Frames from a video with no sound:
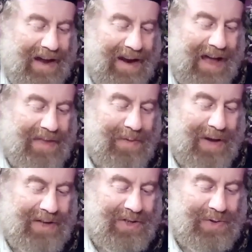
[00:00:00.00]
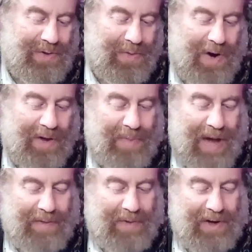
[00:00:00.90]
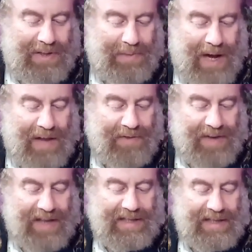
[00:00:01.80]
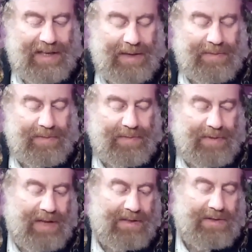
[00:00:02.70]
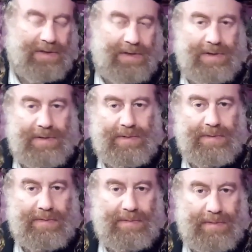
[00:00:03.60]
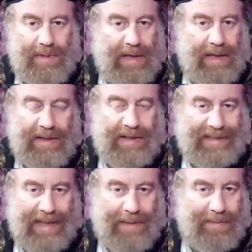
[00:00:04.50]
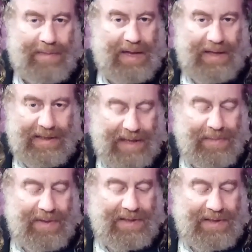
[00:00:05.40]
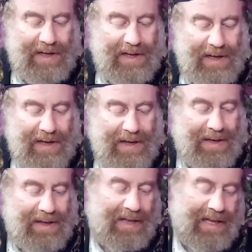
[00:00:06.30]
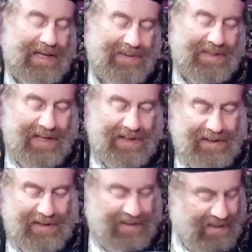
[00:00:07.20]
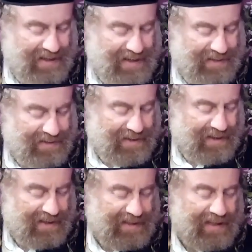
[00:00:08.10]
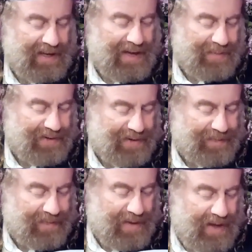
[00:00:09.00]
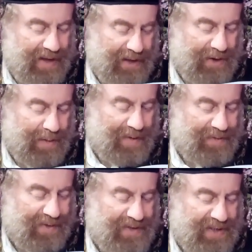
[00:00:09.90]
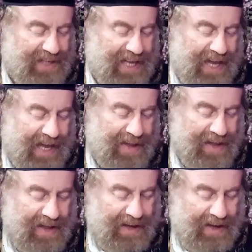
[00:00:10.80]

rather, one should walk backwards while facing him. Right, so you in same same as uh, as we said in the synagogue. So let's see the commentary. Yoma fifty-three A